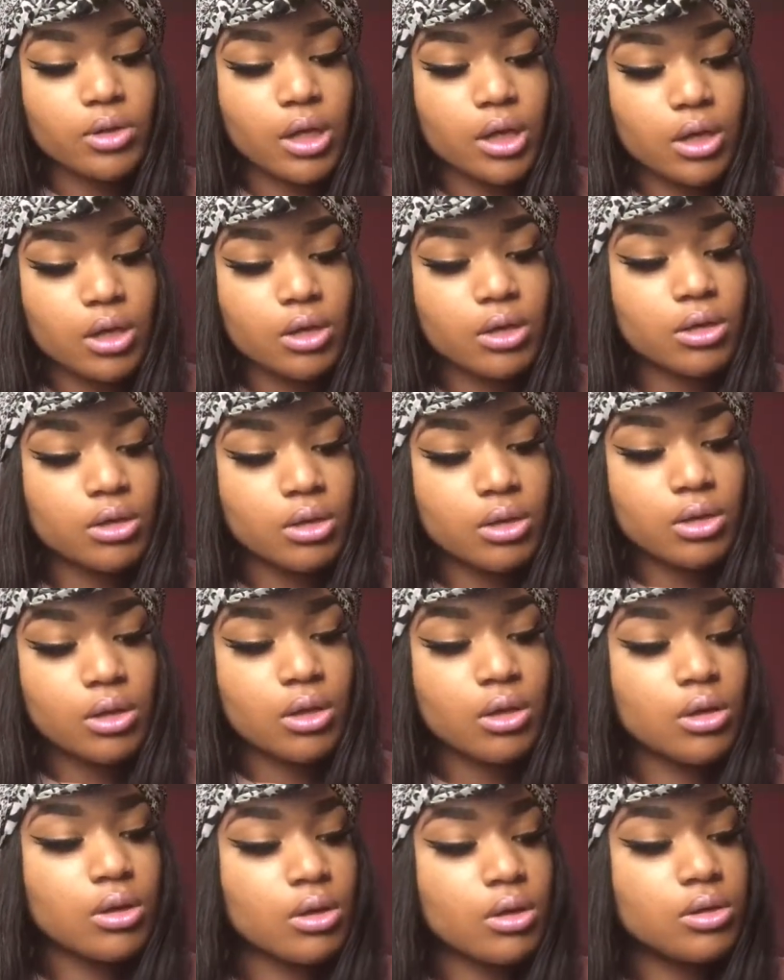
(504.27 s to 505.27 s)
Like,
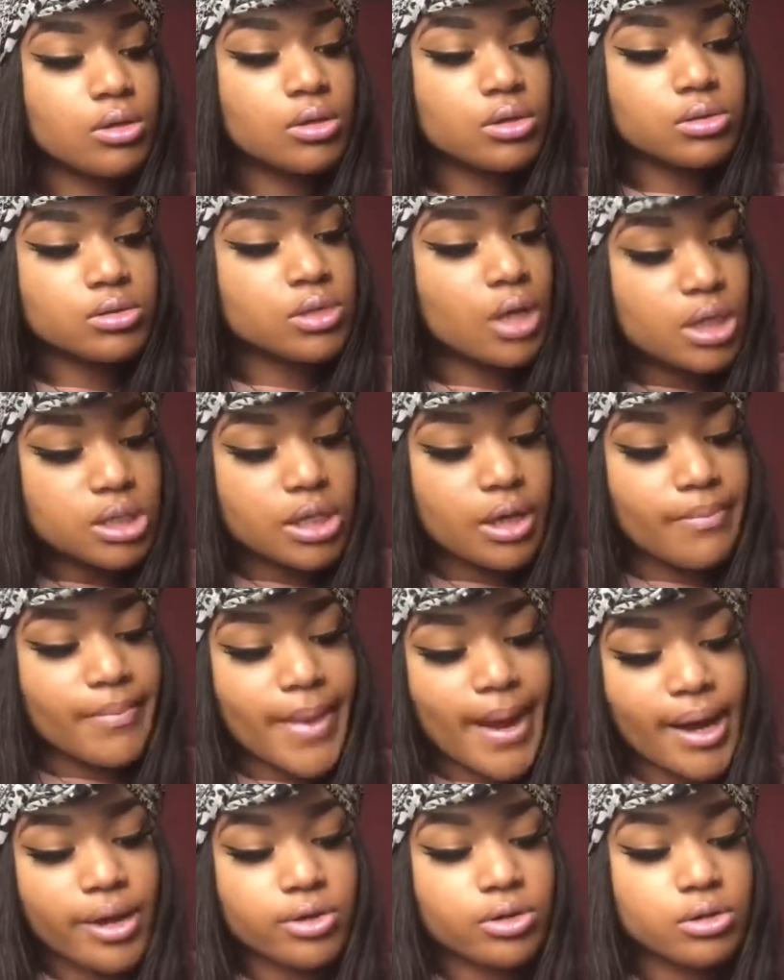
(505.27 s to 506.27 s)
doesn't
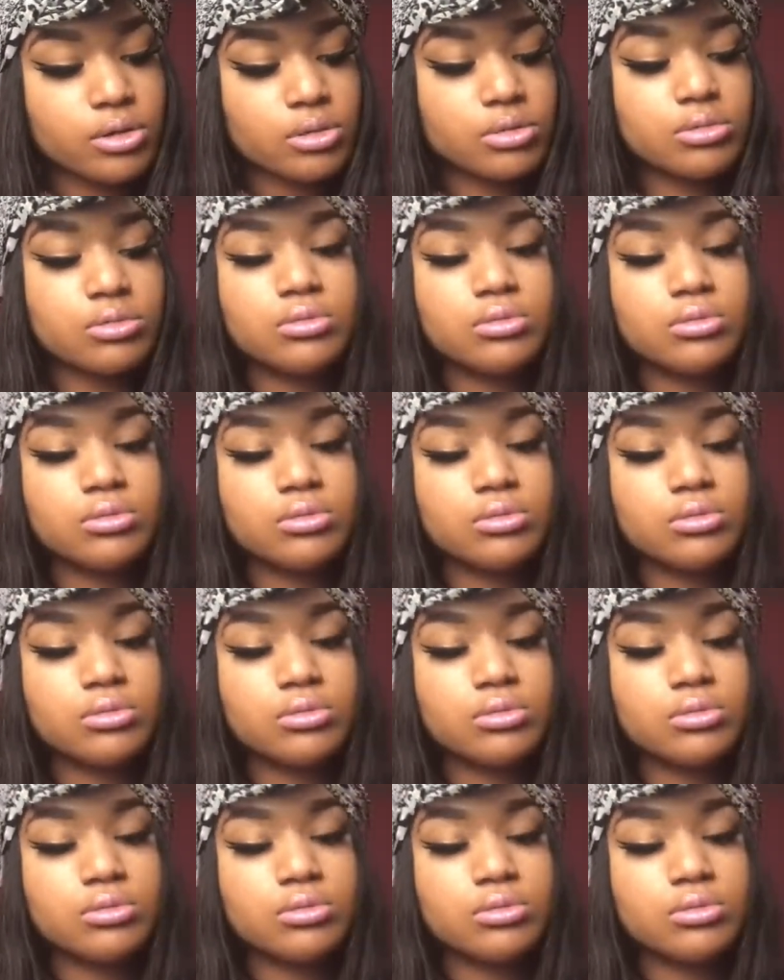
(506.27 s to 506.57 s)
matter.